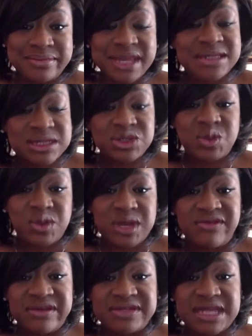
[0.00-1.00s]
until
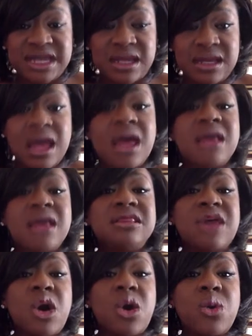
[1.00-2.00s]
2015.
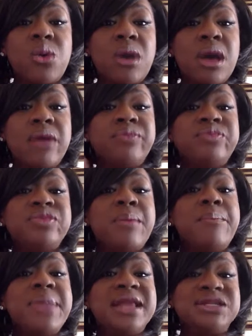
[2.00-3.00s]
Though the
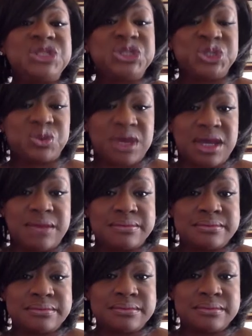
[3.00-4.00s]
ministry
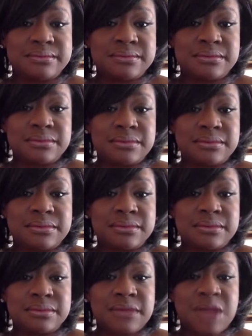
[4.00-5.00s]

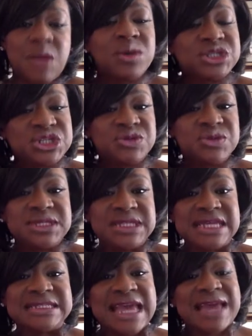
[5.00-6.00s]
was to
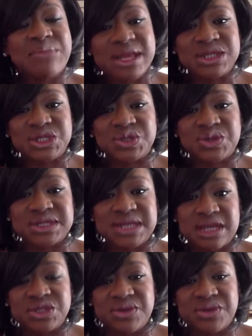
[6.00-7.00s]
T-Tape Ministries
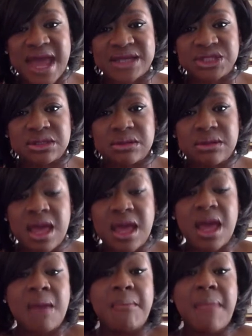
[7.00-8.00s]
International.
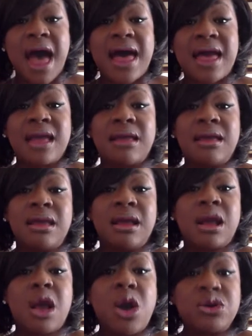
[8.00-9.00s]
My
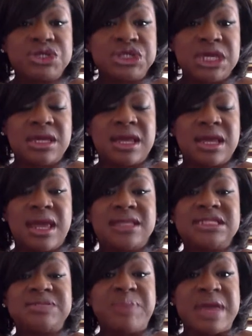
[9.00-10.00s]
coaching and
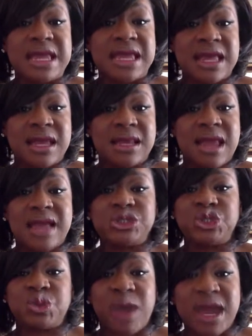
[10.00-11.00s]
speaking and
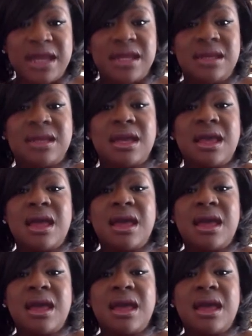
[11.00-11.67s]
training